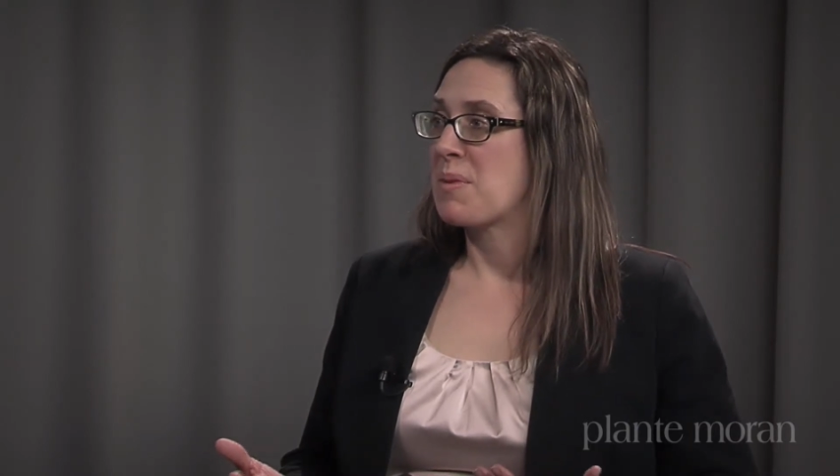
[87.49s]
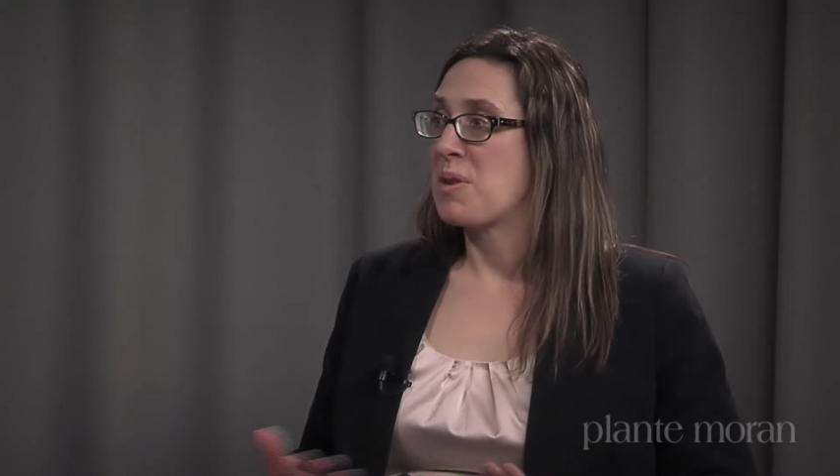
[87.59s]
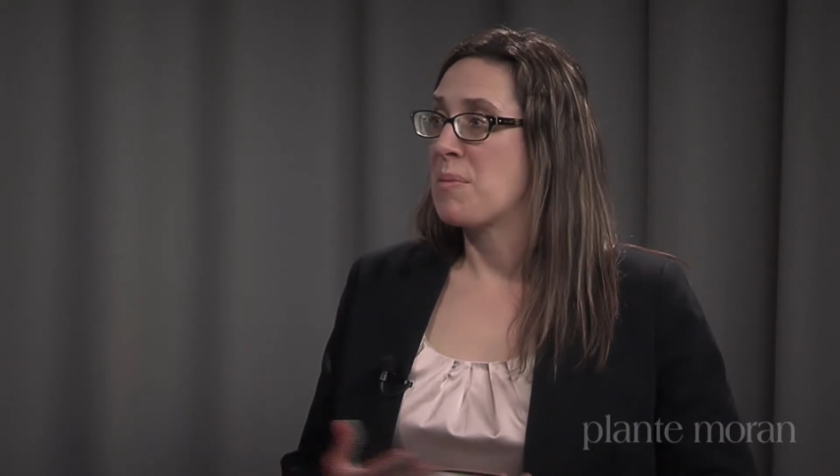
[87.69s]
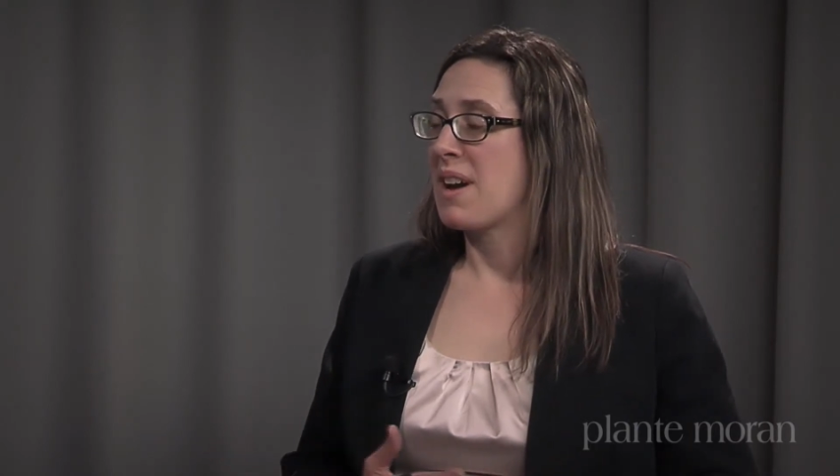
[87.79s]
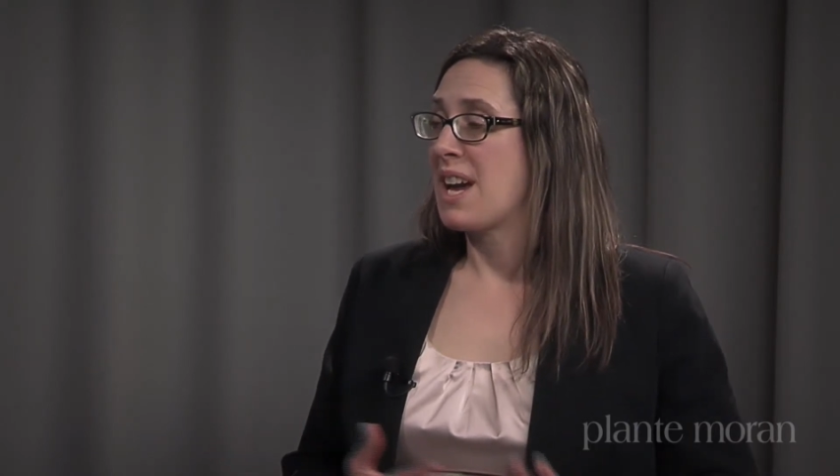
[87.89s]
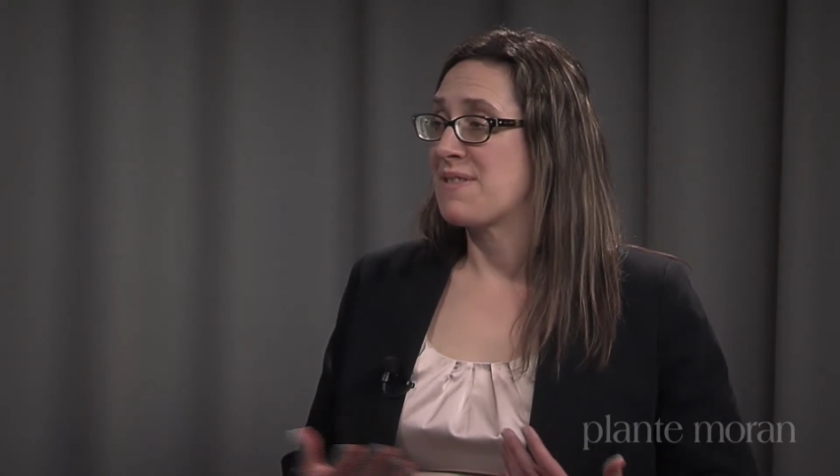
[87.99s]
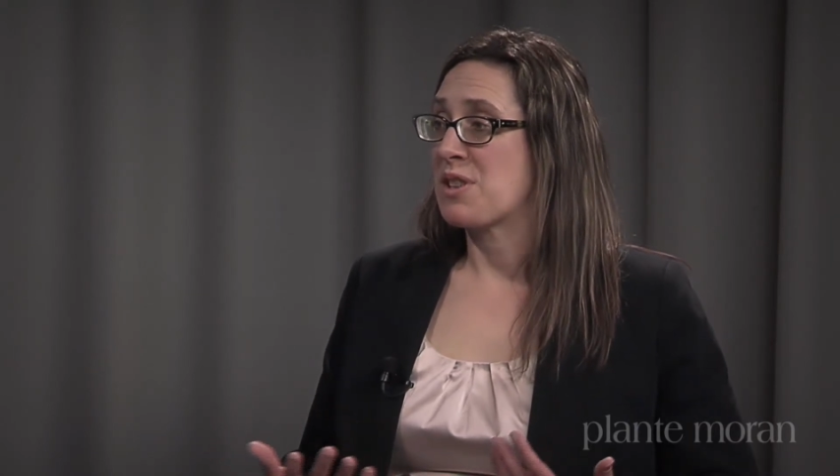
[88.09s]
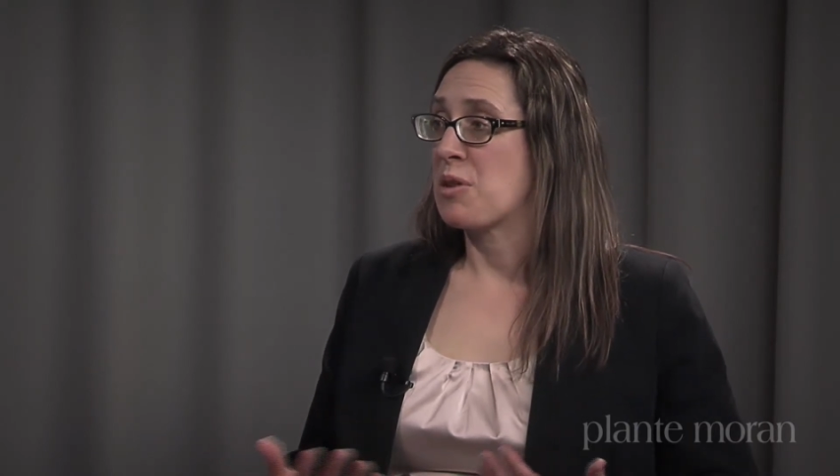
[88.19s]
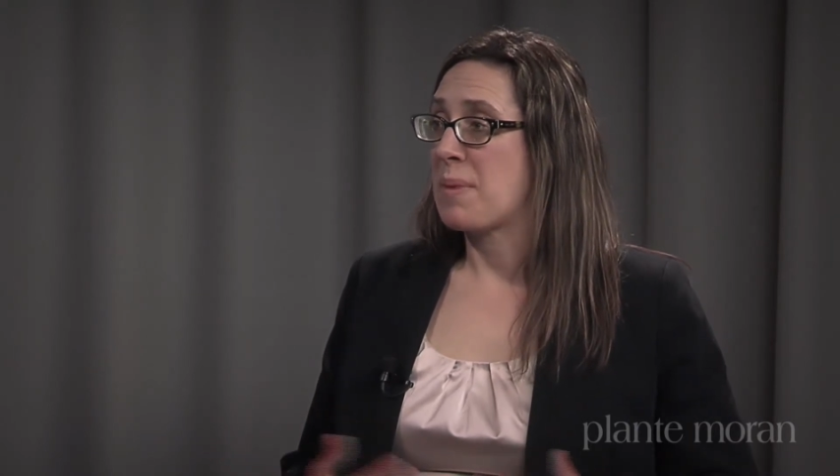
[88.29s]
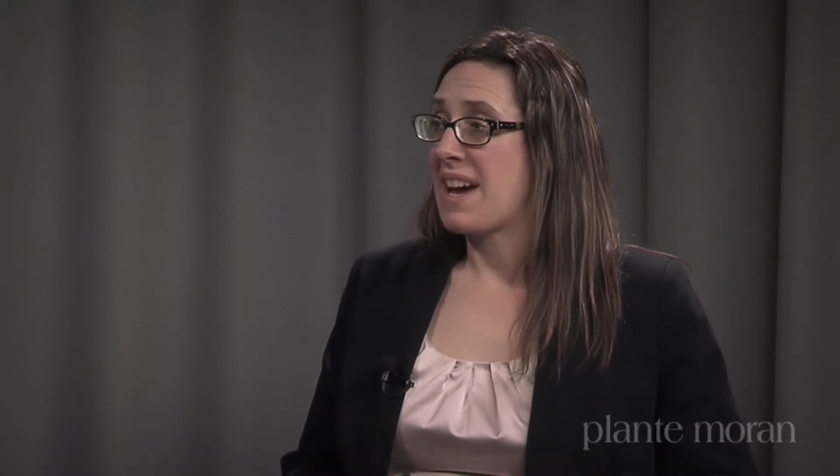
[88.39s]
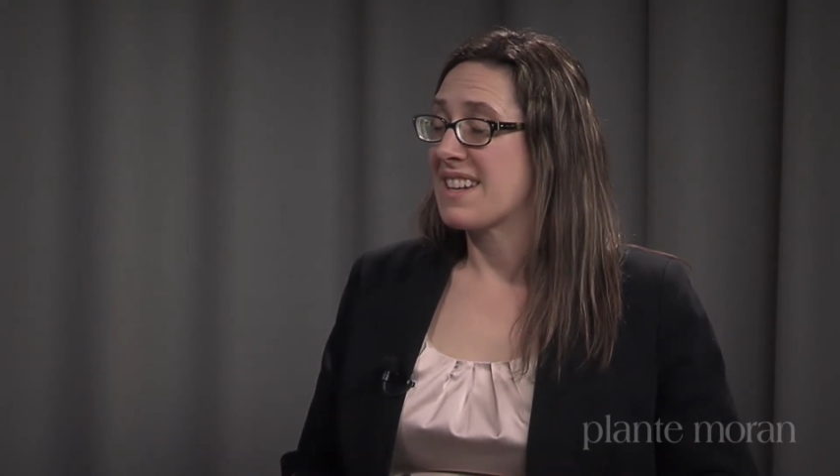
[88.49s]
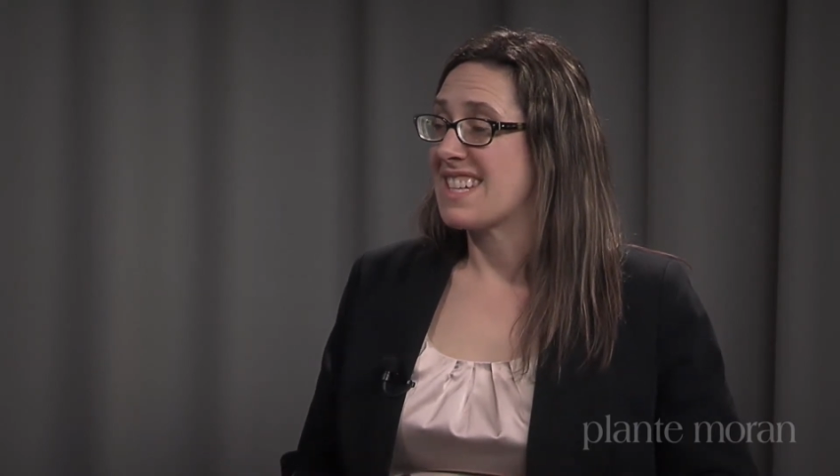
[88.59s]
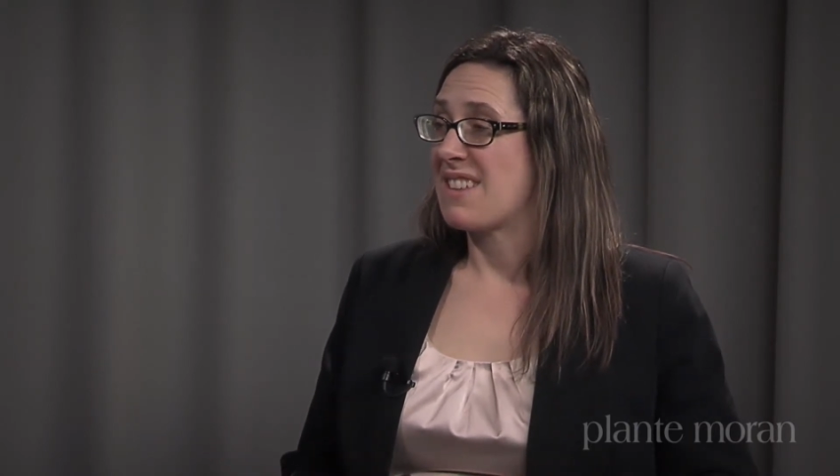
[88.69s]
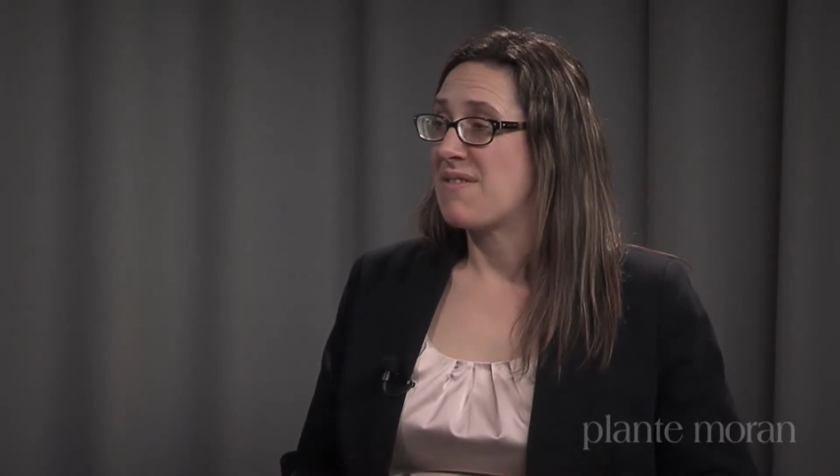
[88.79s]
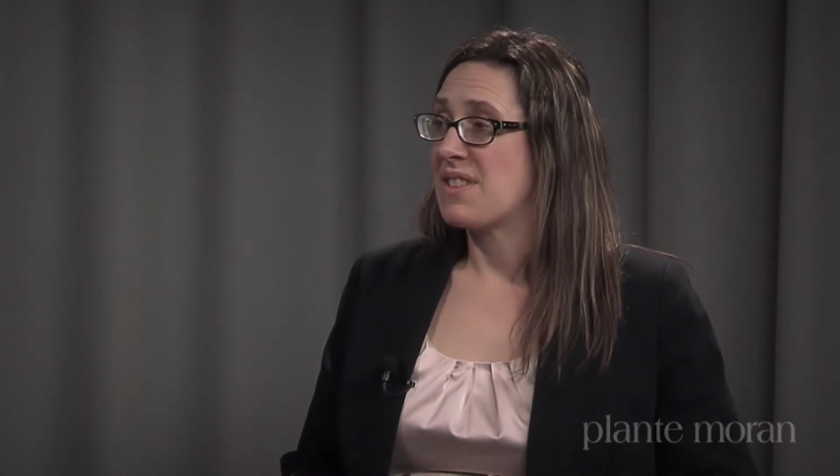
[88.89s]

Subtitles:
but you might have to go back 10,